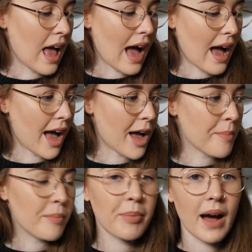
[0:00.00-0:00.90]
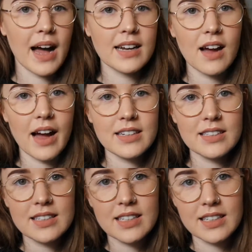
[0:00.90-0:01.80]
But I
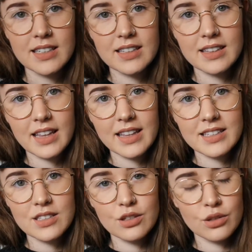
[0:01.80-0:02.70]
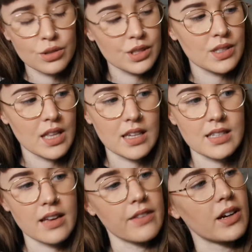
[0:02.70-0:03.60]
just think that these are the coolest
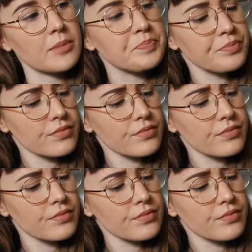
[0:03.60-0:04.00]
things ever.